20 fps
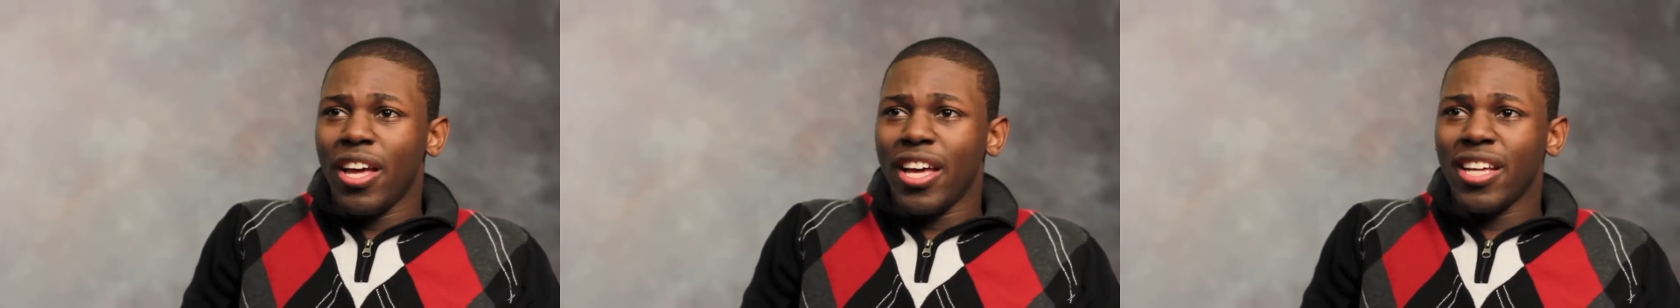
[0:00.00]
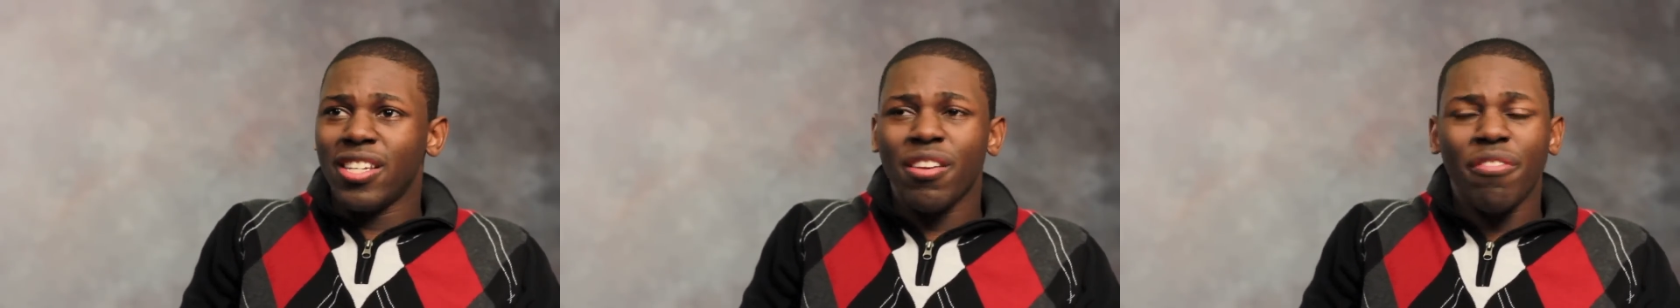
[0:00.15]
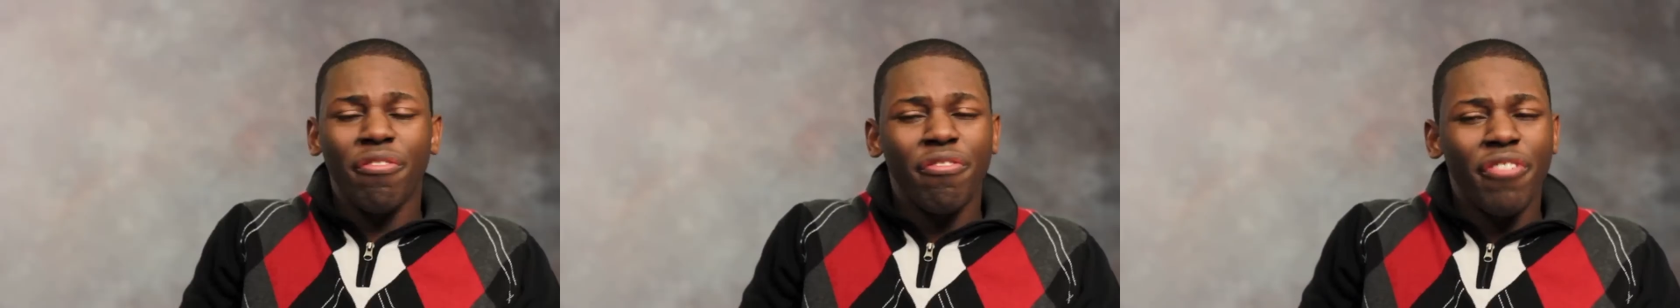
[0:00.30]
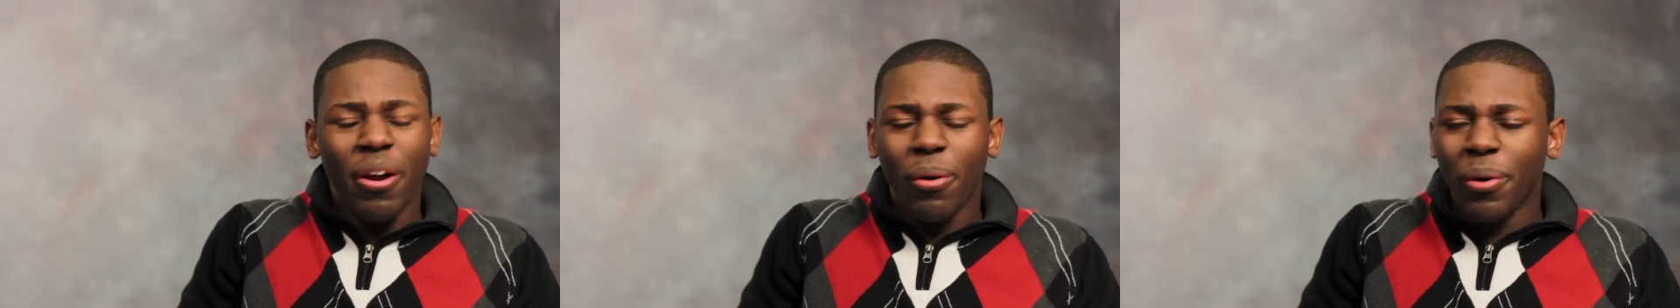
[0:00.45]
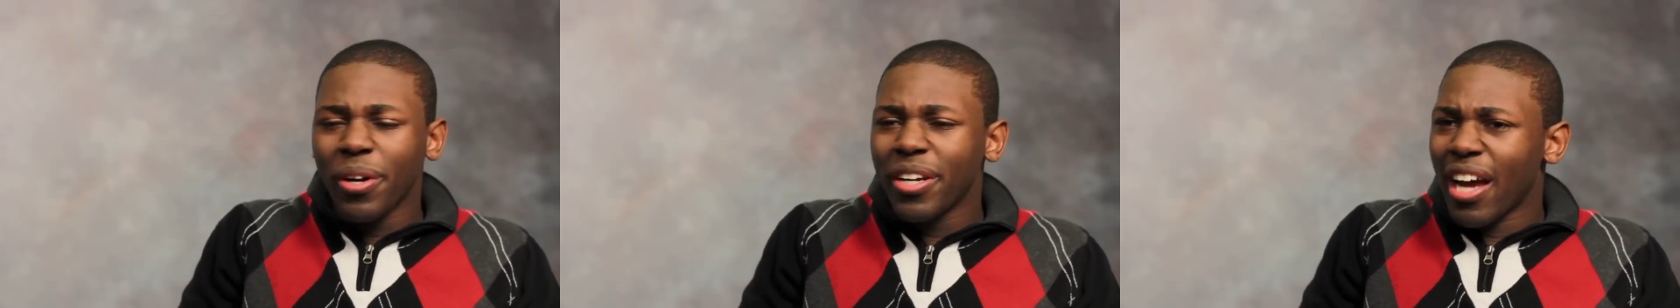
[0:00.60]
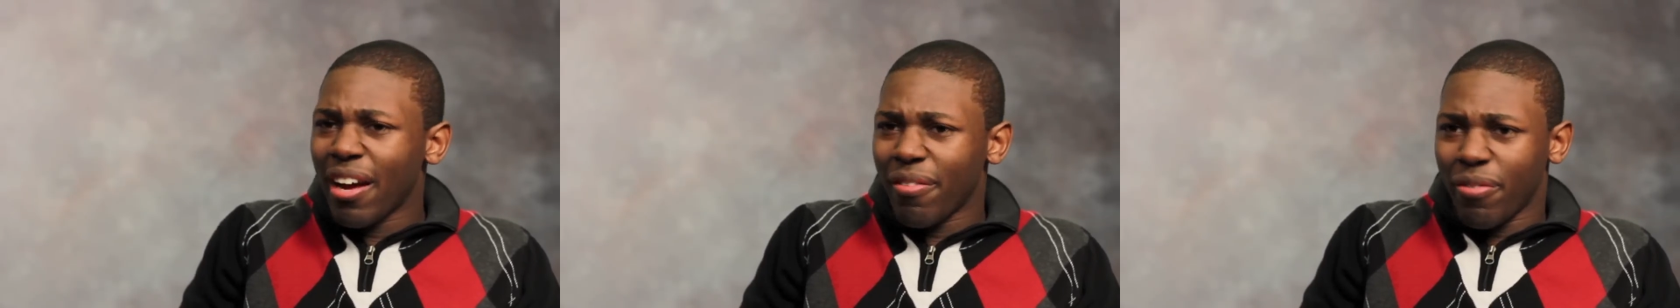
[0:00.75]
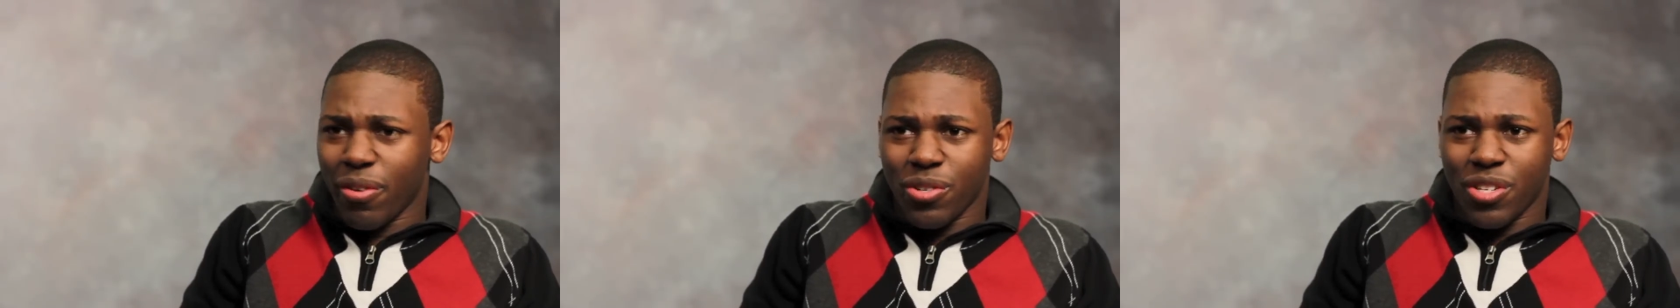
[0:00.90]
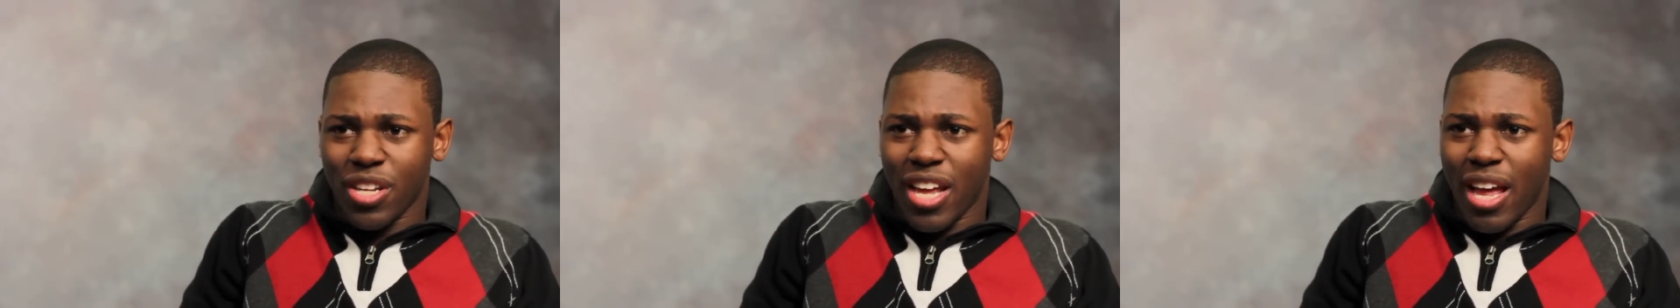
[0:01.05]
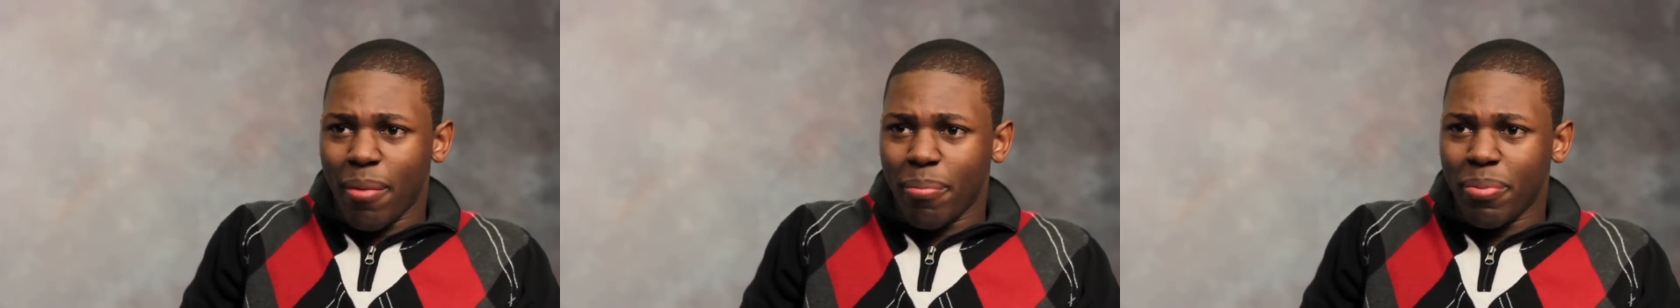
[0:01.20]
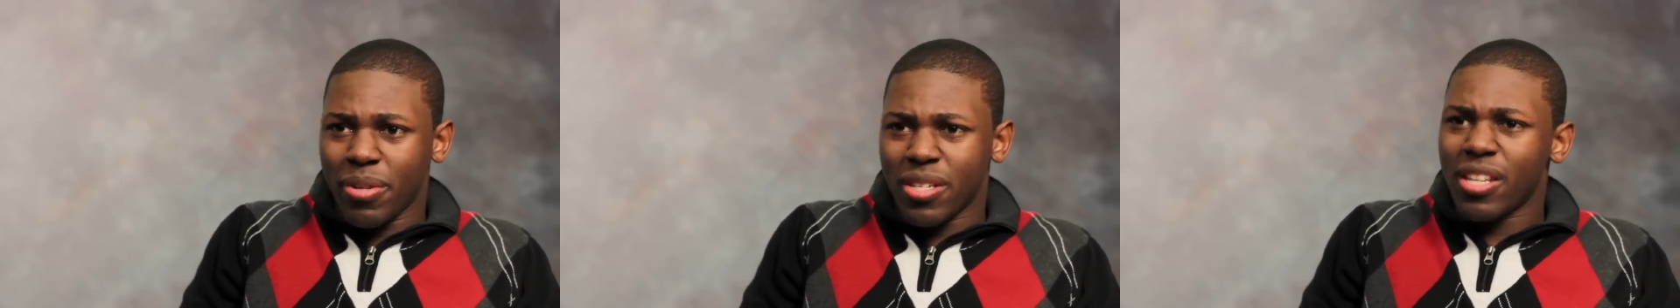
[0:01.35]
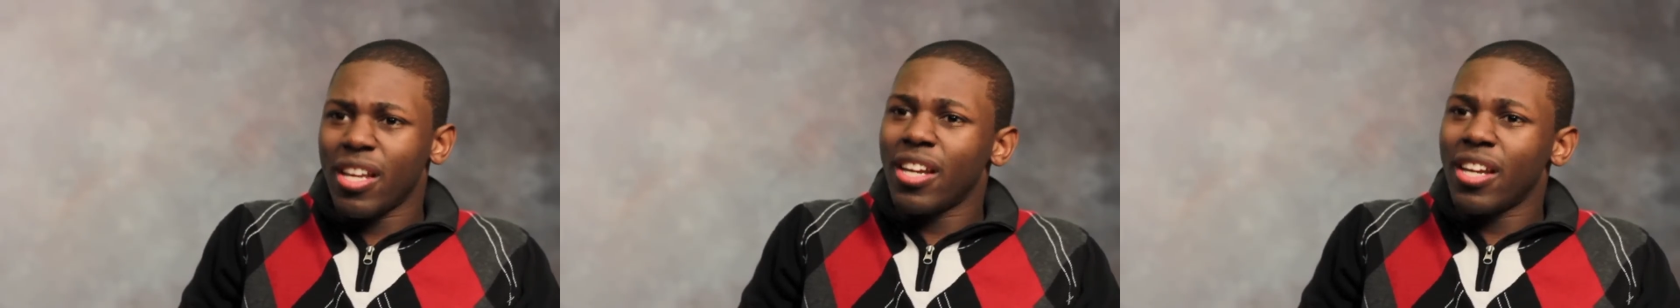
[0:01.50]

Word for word: It's a very diverse campus,